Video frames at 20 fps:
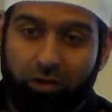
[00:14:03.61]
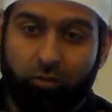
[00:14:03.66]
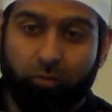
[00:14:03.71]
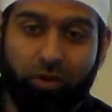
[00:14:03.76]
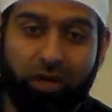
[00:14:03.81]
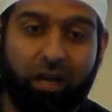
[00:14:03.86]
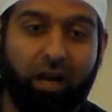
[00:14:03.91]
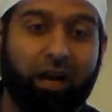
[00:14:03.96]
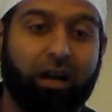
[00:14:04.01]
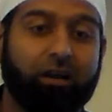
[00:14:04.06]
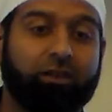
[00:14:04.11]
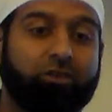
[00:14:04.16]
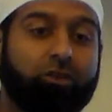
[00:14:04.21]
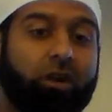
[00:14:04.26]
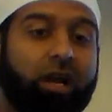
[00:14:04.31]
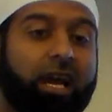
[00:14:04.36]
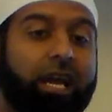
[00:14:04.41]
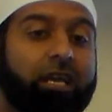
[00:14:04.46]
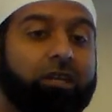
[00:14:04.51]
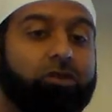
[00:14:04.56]
what we are
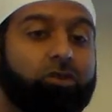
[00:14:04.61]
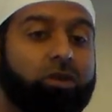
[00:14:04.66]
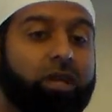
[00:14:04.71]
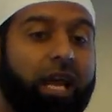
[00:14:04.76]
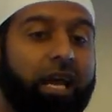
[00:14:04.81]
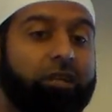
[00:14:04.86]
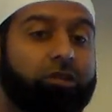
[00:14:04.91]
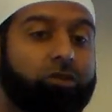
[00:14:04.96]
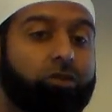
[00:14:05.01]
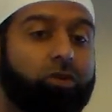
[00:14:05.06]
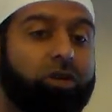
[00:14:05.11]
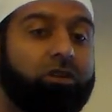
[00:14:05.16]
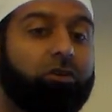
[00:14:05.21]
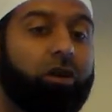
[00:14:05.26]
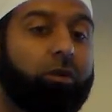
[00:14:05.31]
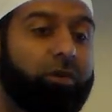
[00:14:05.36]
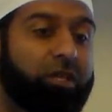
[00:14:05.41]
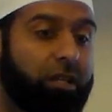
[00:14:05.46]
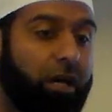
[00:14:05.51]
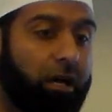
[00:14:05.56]
trying to get to
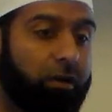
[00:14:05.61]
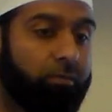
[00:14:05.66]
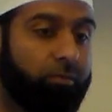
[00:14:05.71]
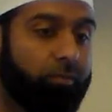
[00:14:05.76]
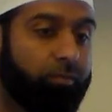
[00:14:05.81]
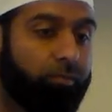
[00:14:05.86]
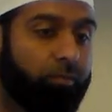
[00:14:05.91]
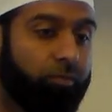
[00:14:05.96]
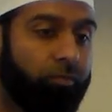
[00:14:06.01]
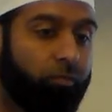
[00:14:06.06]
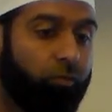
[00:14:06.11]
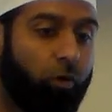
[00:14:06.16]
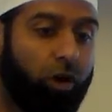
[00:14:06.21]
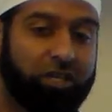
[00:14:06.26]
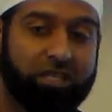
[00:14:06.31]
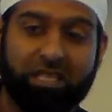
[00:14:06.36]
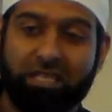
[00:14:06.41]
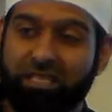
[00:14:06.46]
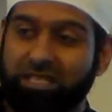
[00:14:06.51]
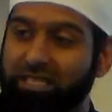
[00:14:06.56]
in Ramadan.
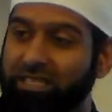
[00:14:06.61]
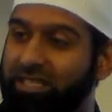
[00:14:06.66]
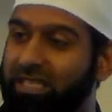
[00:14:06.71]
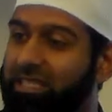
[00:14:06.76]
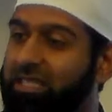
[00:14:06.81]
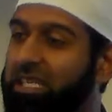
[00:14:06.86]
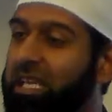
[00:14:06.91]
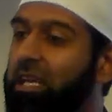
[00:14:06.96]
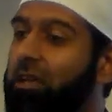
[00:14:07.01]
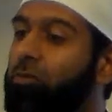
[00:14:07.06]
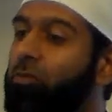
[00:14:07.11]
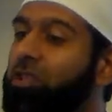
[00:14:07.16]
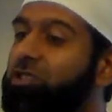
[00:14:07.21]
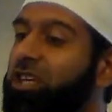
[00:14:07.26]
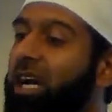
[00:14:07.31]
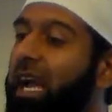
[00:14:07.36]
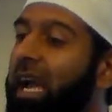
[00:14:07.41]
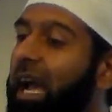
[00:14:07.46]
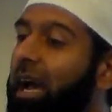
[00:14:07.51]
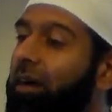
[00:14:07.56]
What is the thing
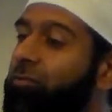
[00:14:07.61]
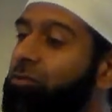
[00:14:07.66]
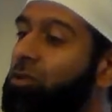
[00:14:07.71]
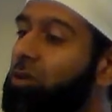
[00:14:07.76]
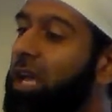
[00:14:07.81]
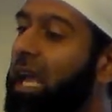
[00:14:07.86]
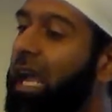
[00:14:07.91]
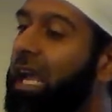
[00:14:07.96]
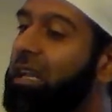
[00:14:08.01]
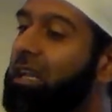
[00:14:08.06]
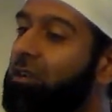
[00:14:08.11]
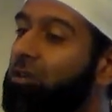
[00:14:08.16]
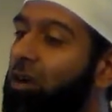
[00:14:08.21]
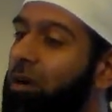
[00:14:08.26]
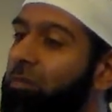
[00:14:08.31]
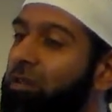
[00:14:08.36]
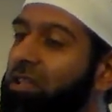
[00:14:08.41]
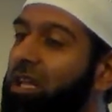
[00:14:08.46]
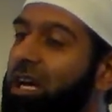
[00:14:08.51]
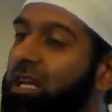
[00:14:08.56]
which I have to gain in
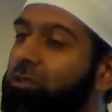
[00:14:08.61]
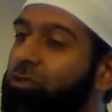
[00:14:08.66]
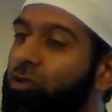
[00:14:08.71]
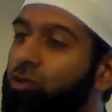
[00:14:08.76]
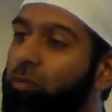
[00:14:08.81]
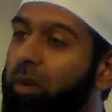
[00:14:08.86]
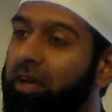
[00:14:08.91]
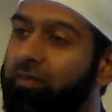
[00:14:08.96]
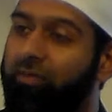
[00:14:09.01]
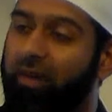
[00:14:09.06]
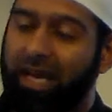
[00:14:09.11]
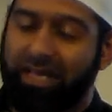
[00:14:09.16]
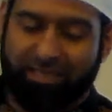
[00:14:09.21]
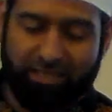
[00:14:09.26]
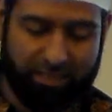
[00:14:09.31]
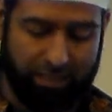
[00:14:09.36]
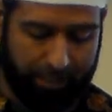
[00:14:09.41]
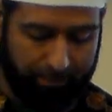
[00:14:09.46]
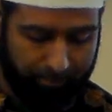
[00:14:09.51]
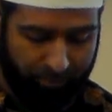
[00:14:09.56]
Ramadan through my
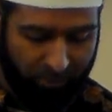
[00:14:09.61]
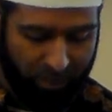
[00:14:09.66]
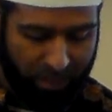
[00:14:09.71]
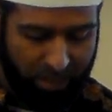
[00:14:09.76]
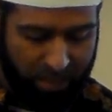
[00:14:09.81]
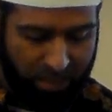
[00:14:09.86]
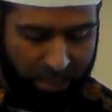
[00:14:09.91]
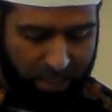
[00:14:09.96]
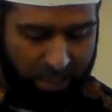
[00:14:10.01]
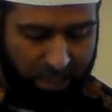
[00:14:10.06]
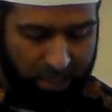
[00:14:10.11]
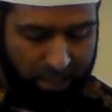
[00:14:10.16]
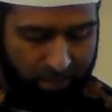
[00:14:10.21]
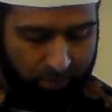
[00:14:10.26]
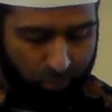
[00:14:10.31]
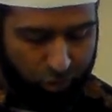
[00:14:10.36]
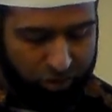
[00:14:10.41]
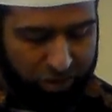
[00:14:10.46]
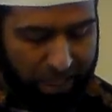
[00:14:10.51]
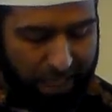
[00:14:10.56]
fasting?
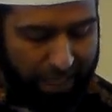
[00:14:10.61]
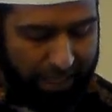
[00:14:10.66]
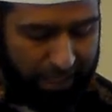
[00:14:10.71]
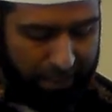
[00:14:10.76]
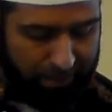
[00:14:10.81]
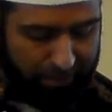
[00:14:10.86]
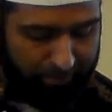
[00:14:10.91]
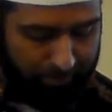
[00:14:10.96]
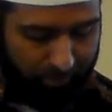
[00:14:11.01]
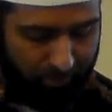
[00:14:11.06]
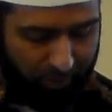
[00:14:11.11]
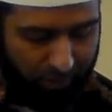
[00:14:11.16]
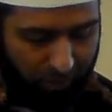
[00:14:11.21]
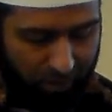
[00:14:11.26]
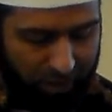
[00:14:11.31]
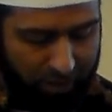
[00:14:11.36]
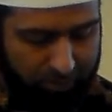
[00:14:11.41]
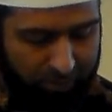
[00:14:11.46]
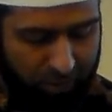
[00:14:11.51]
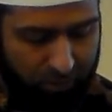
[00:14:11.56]
Mujahid,
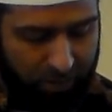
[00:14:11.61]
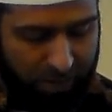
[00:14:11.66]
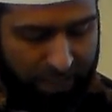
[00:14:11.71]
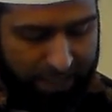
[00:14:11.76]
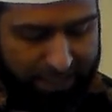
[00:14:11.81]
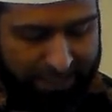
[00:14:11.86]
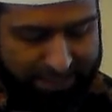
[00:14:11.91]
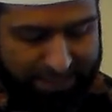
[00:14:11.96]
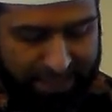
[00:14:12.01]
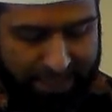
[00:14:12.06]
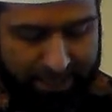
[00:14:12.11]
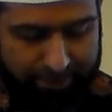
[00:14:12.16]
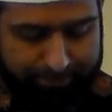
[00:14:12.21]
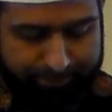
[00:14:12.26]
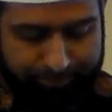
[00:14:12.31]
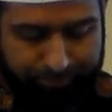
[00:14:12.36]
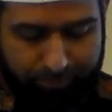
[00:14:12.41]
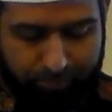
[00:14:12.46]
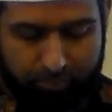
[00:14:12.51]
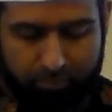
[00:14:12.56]
rahimahullah, he
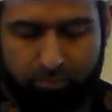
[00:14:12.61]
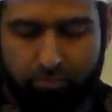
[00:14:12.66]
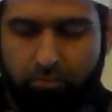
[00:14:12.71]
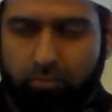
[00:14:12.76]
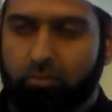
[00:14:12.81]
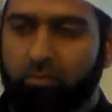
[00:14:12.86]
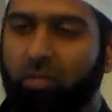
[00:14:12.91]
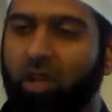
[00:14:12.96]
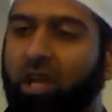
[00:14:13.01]
said,